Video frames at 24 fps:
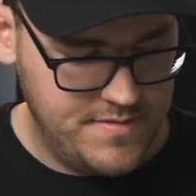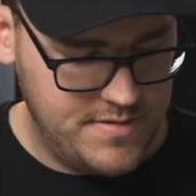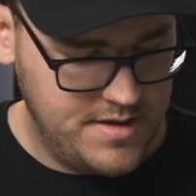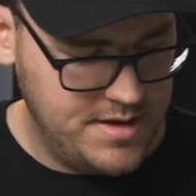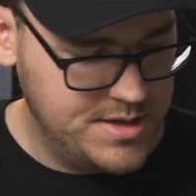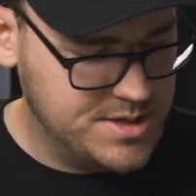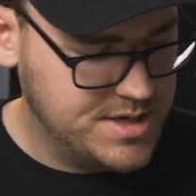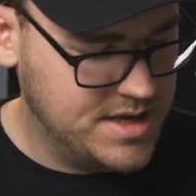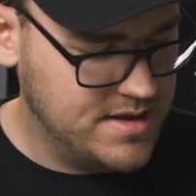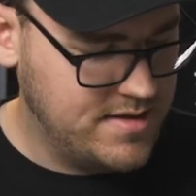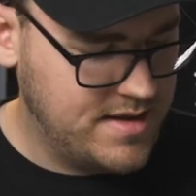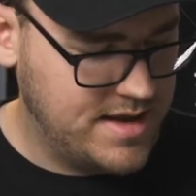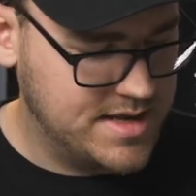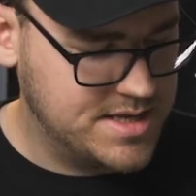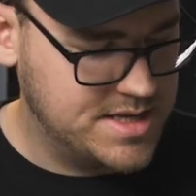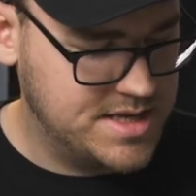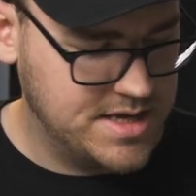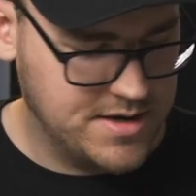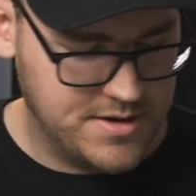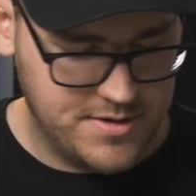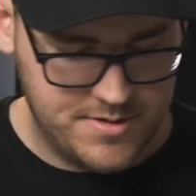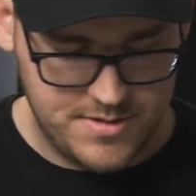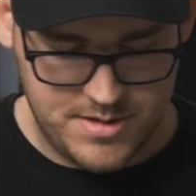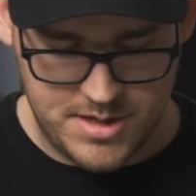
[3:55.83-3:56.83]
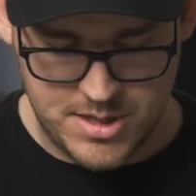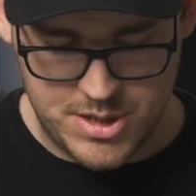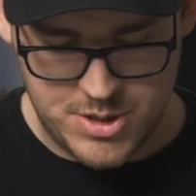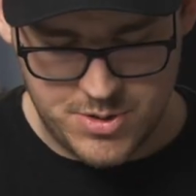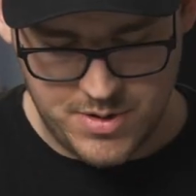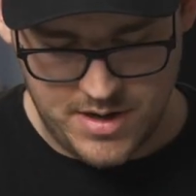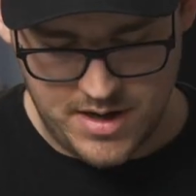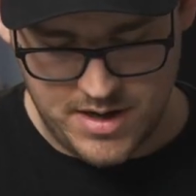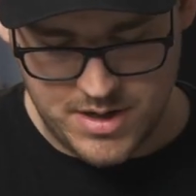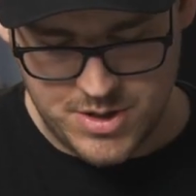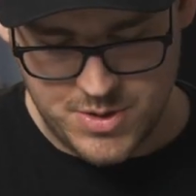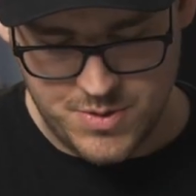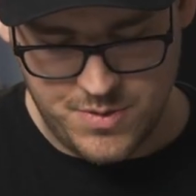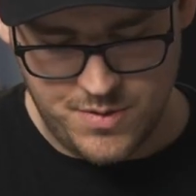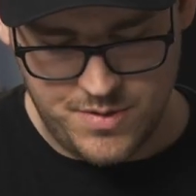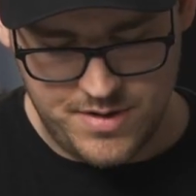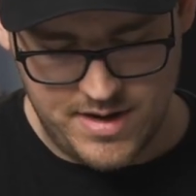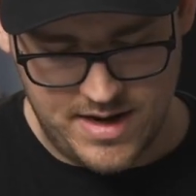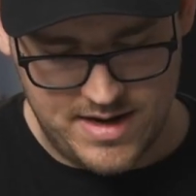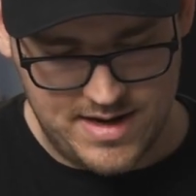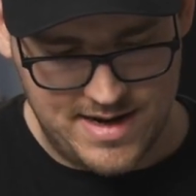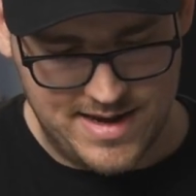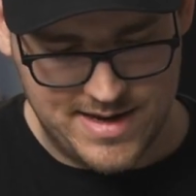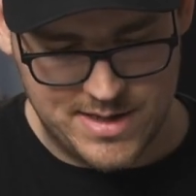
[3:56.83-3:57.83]
You just get a lot of stickers, a stringing tool,
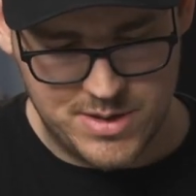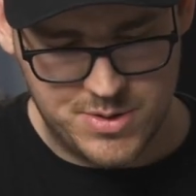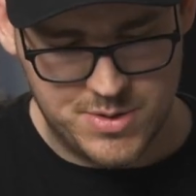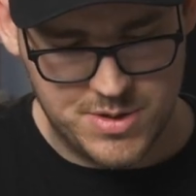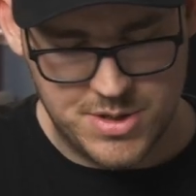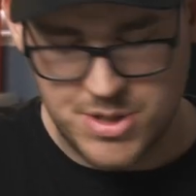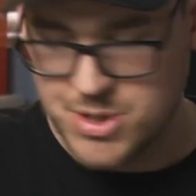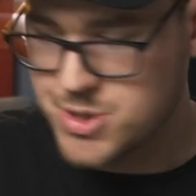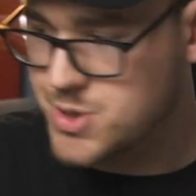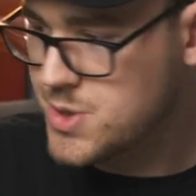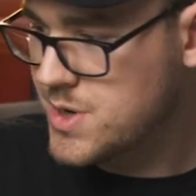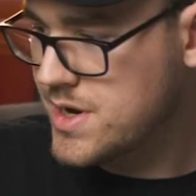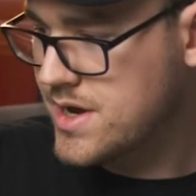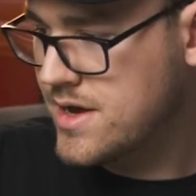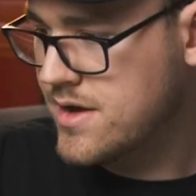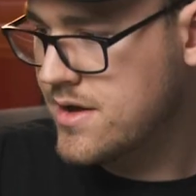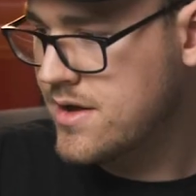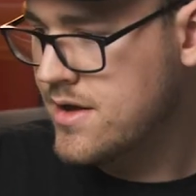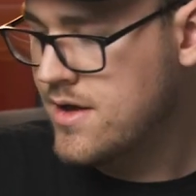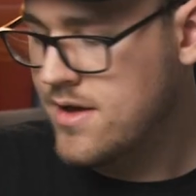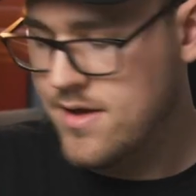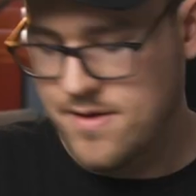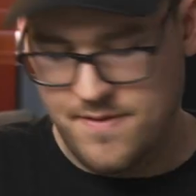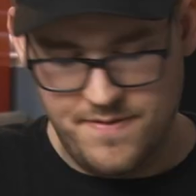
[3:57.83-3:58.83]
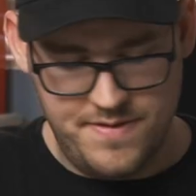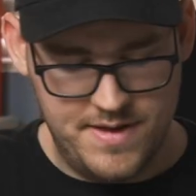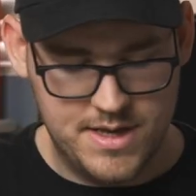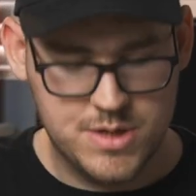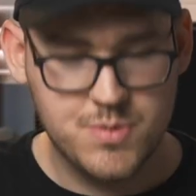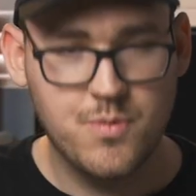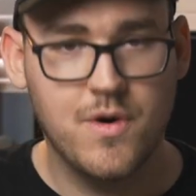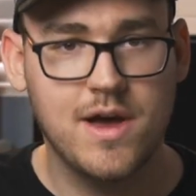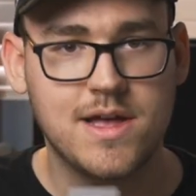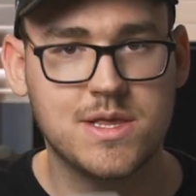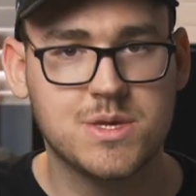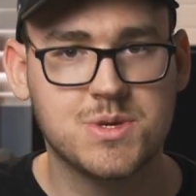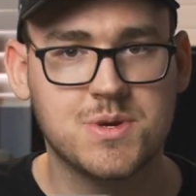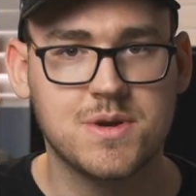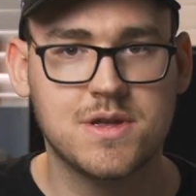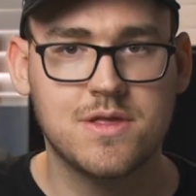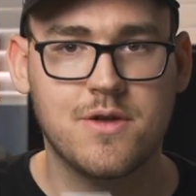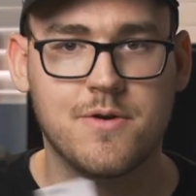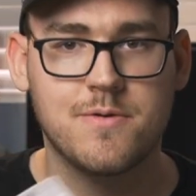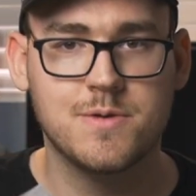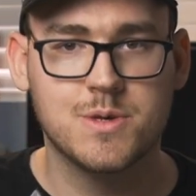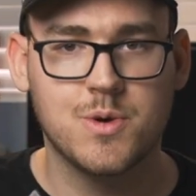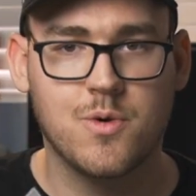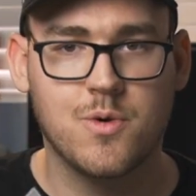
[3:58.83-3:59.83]
and an extra string. This white string though is